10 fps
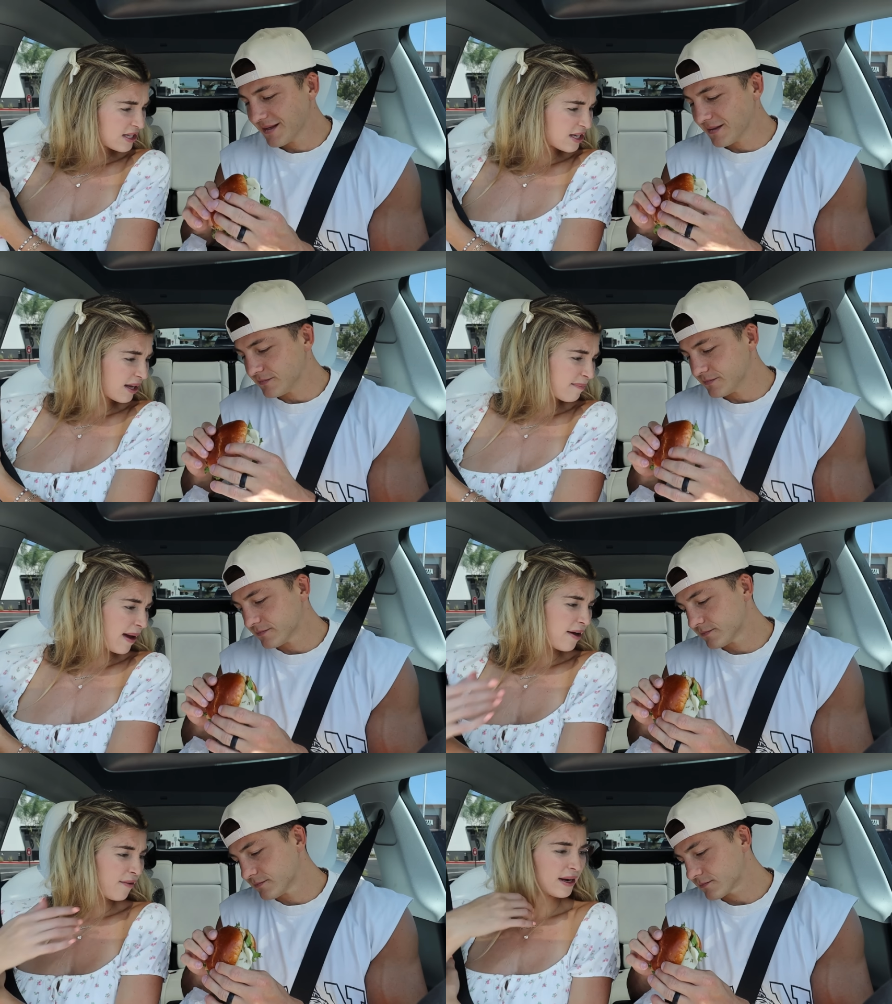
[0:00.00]
Speaker 1: Is there like
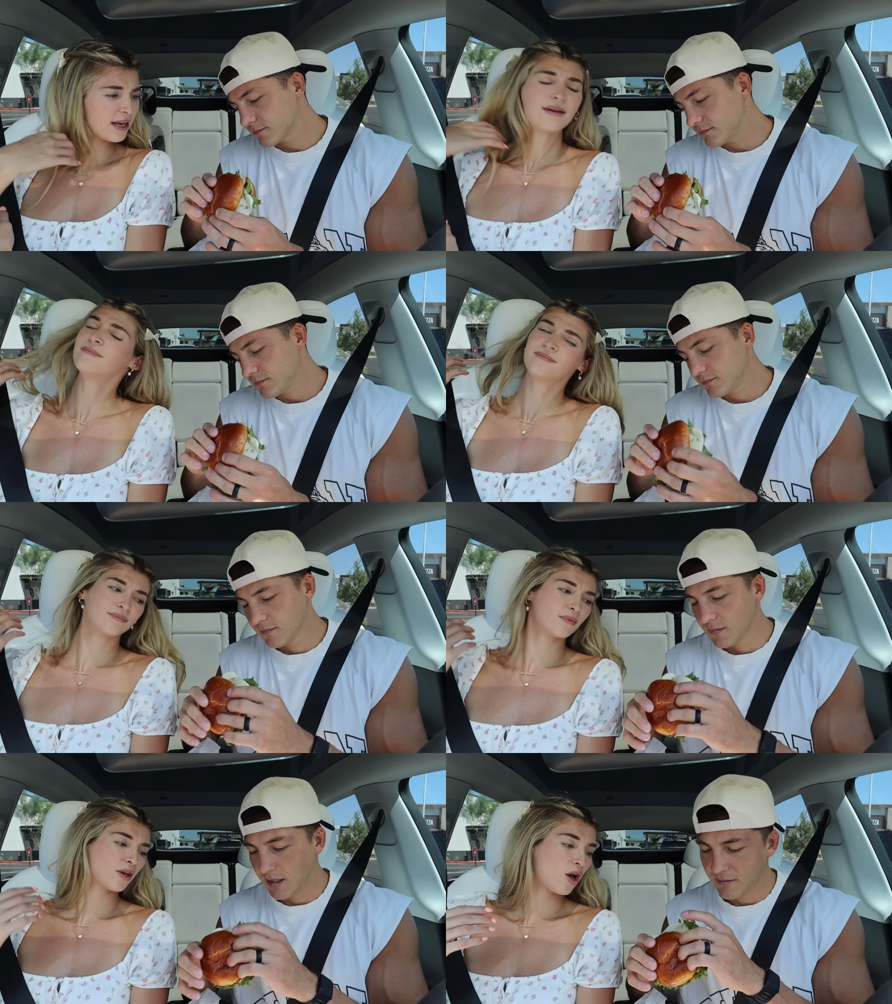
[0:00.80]
mayo on it?
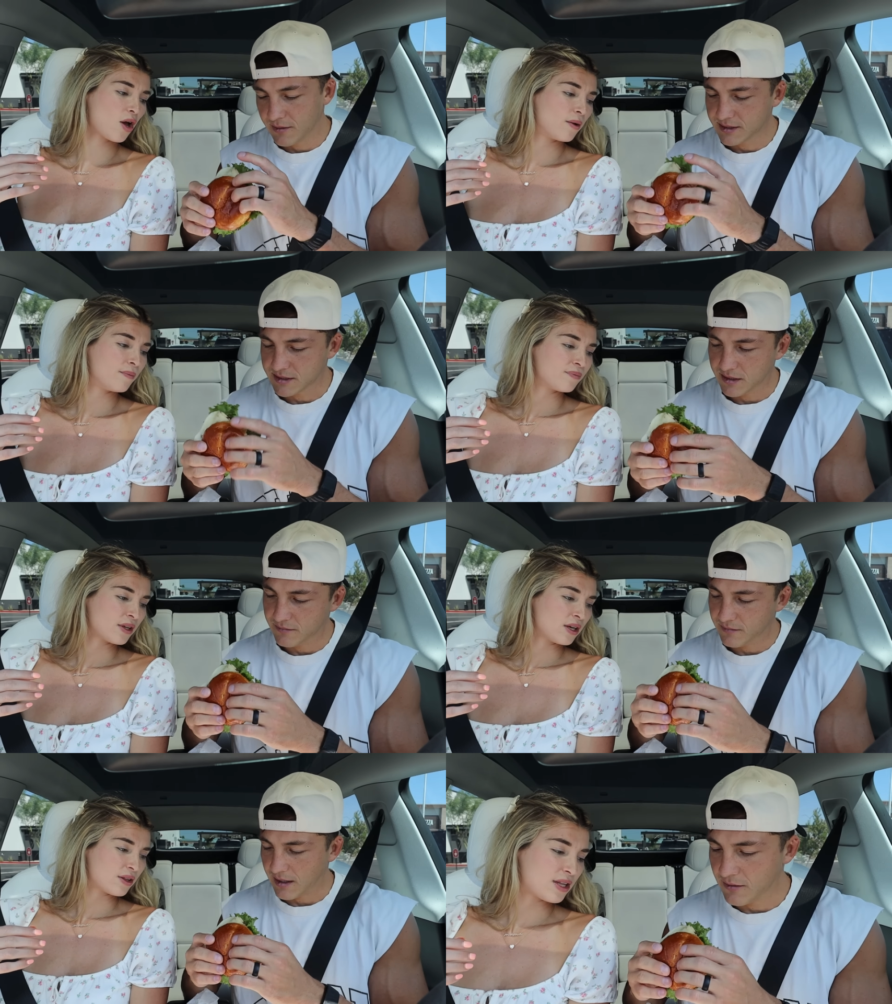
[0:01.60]
Speaker 2: I don't think so.
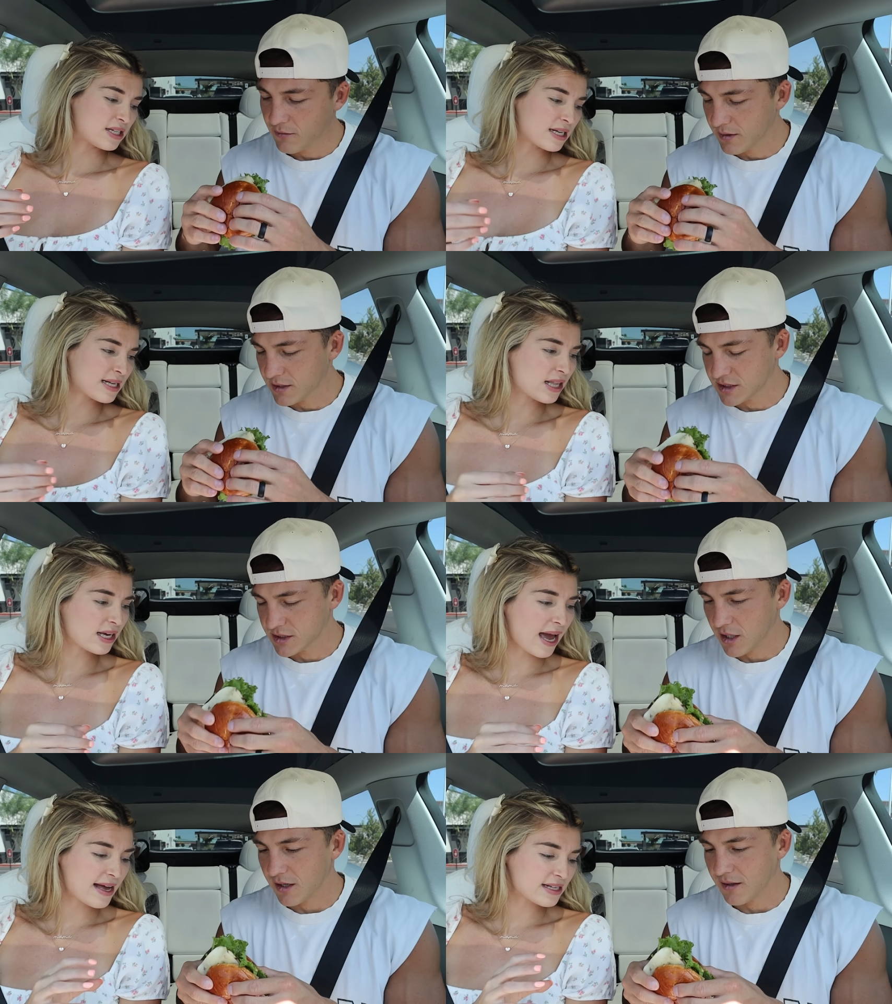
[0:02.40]
I
Speaker 1: don't this doesn't look
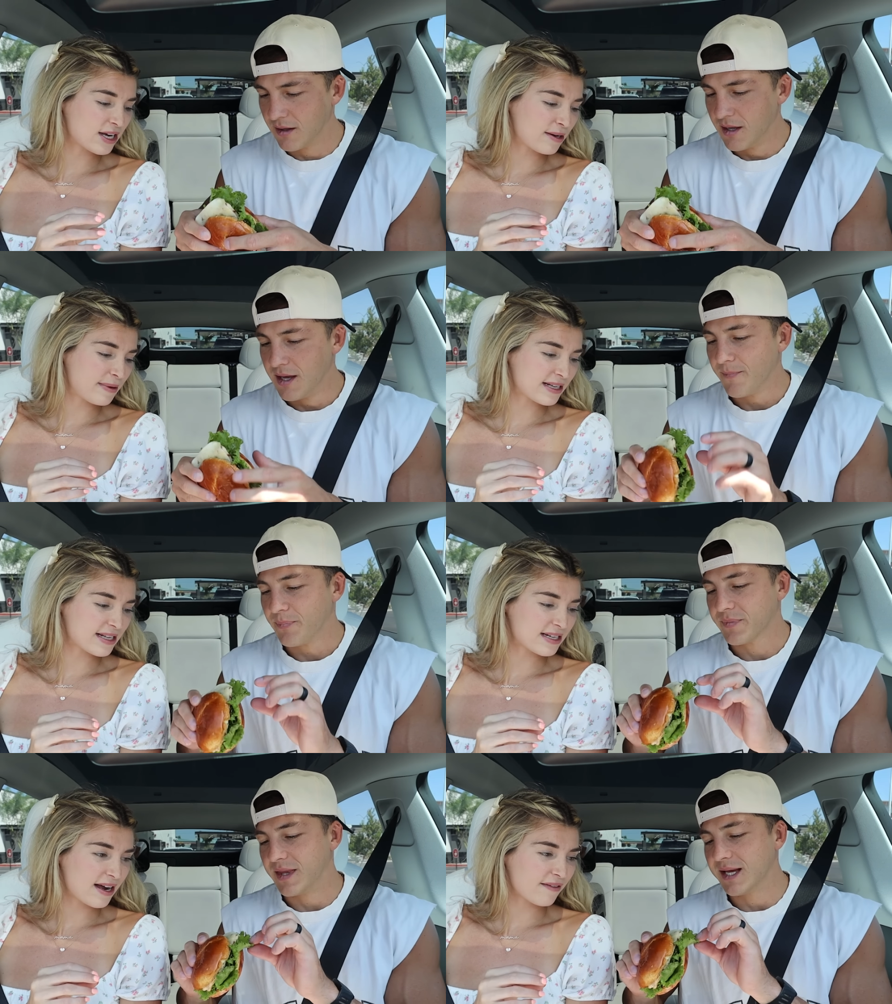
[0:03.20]
start. as good because
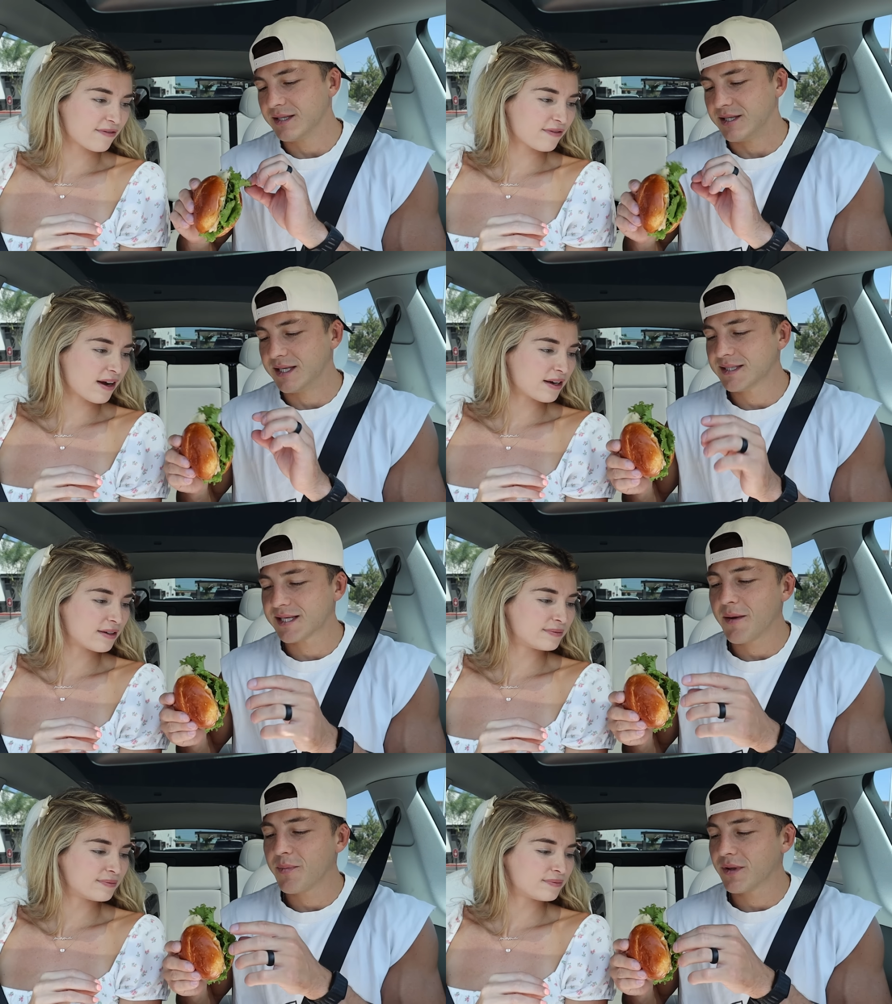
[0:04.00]
it's
Speaker 2: not. This, this
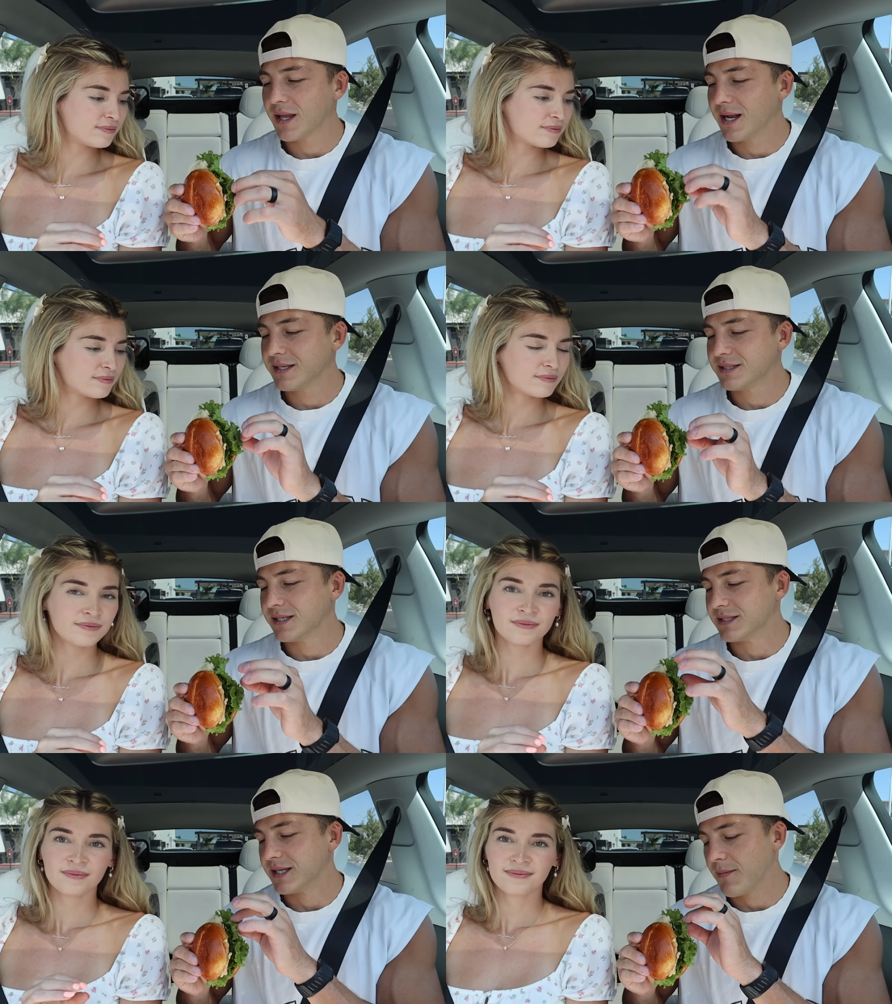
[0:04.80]
type of lettuce
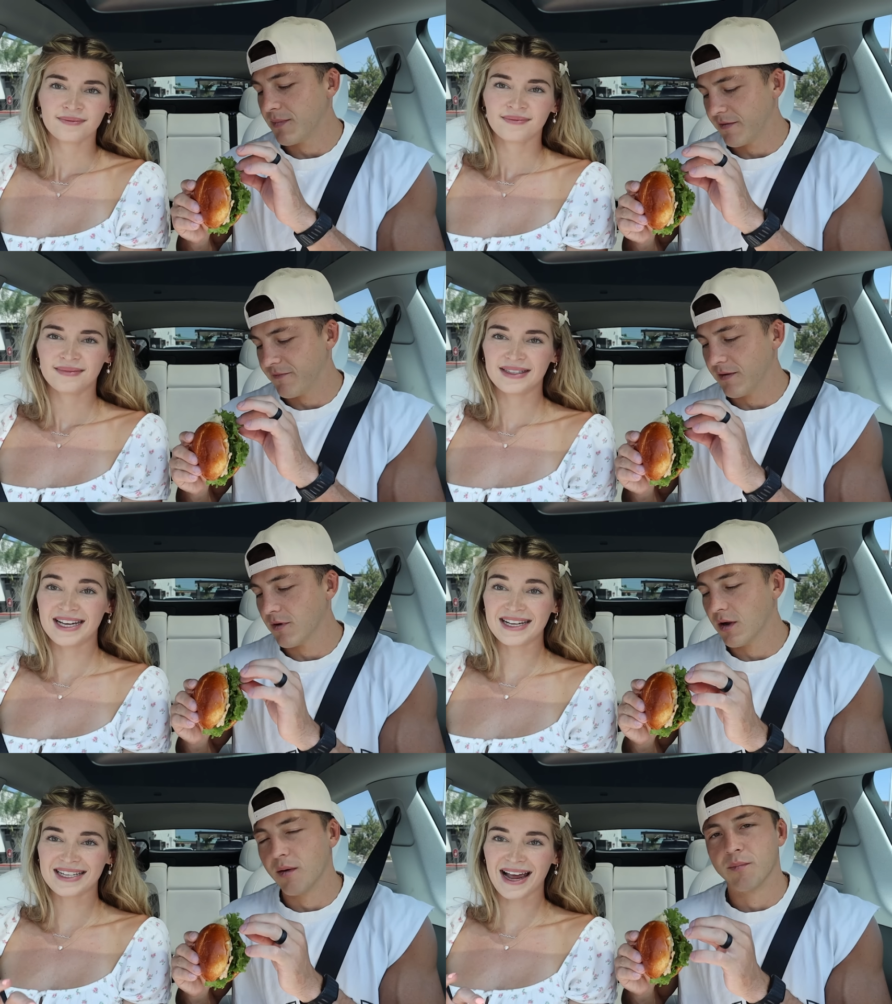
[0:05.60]
is not my favorite.
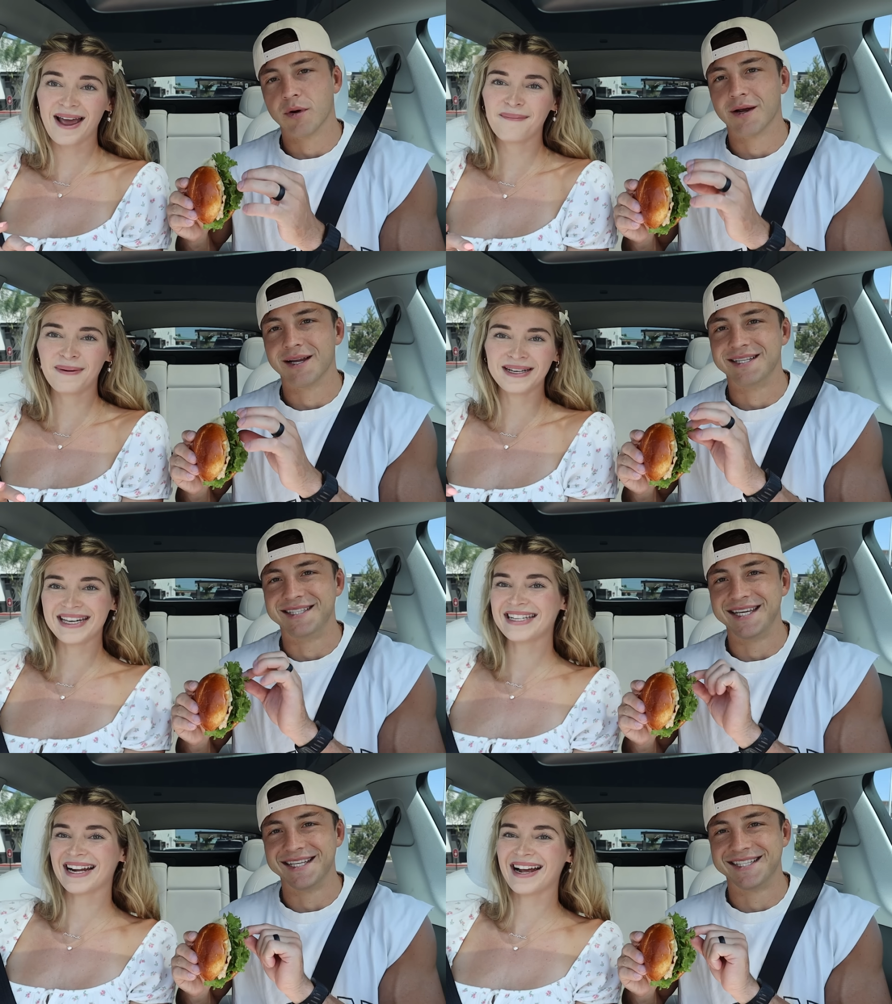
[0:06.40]
Speaker 1: These type,
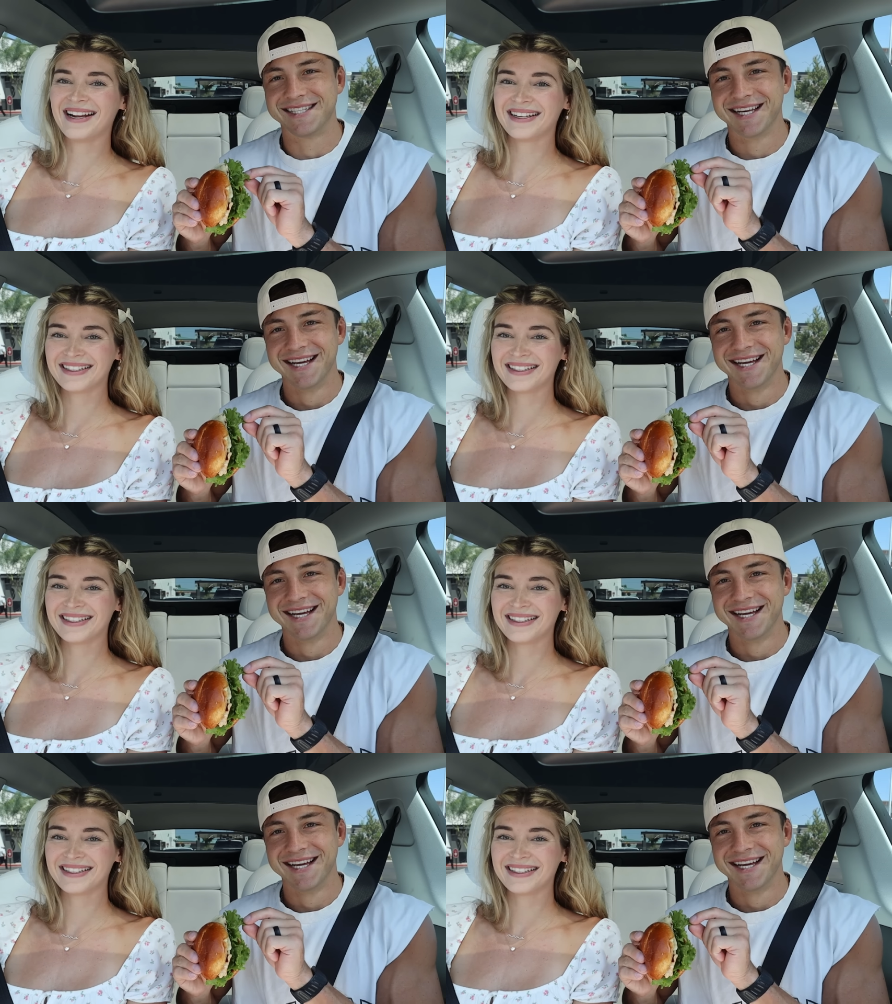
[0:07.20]
these type.